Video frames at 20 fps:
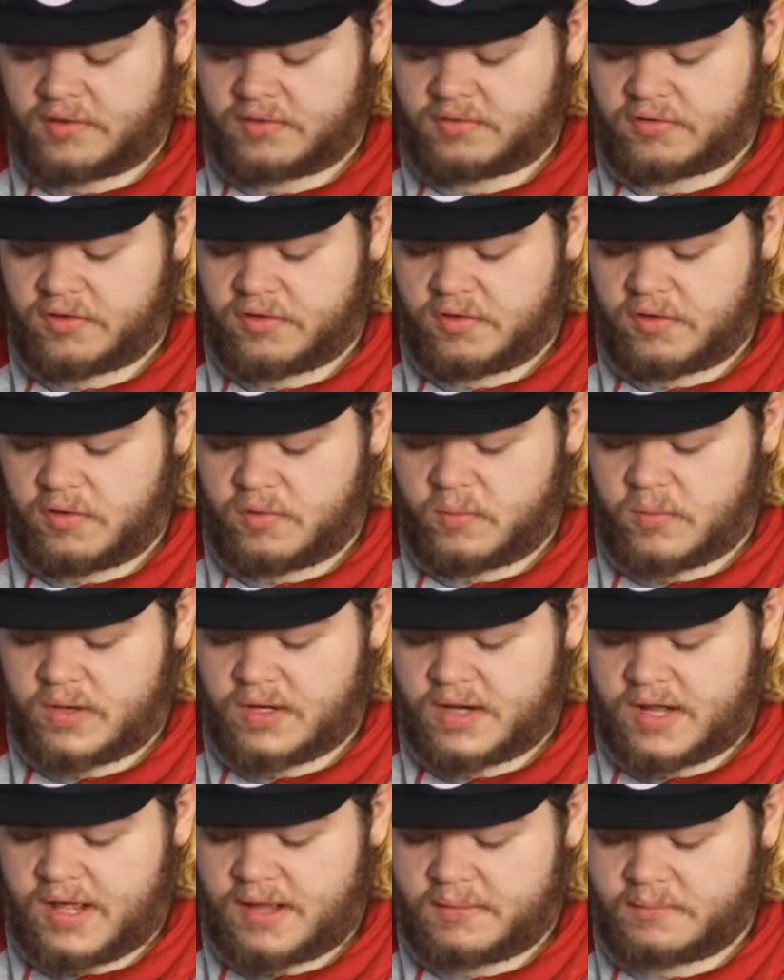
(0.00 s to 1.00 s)
circle and
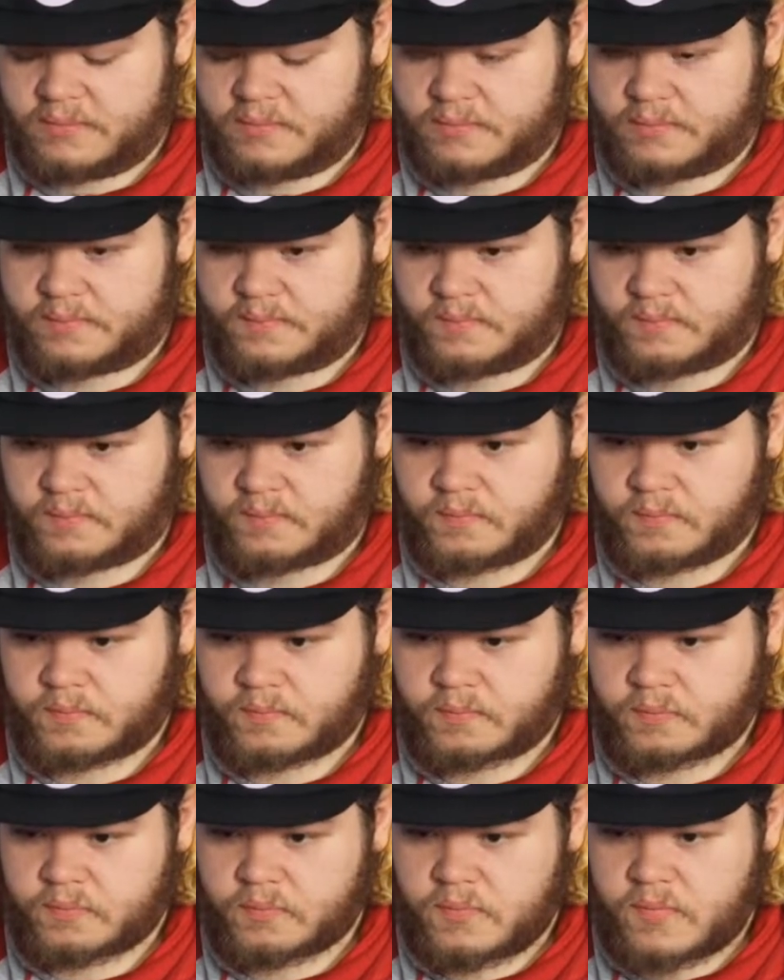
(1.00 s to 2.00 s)
whatnot.
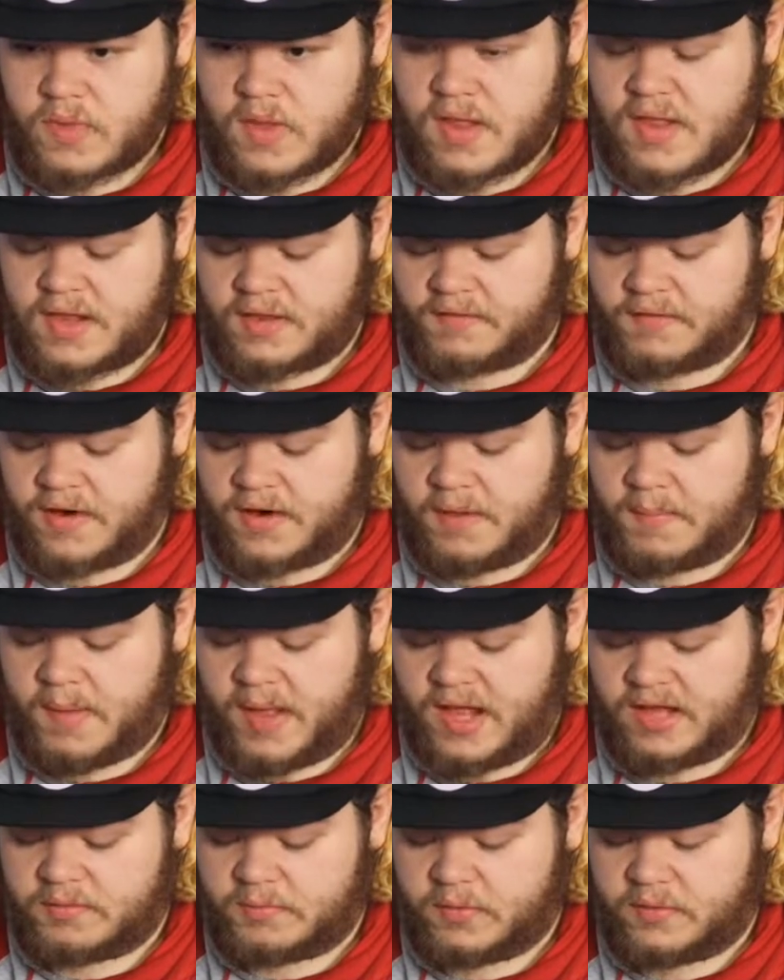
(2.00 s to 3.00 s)
That's very
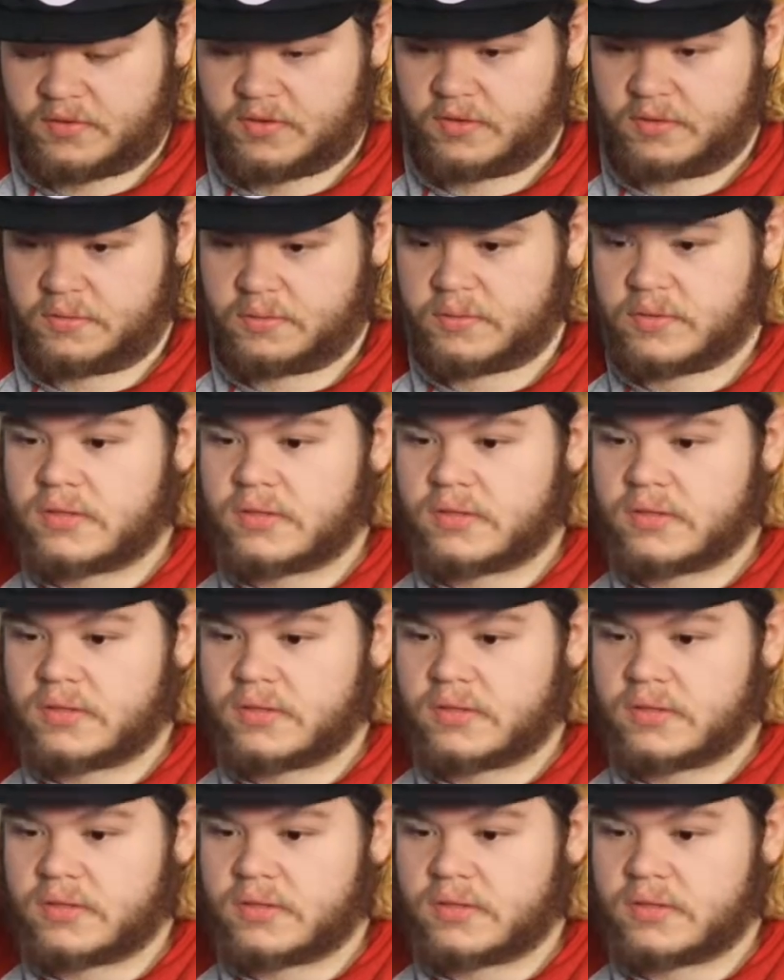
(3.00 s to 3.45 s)
possible too.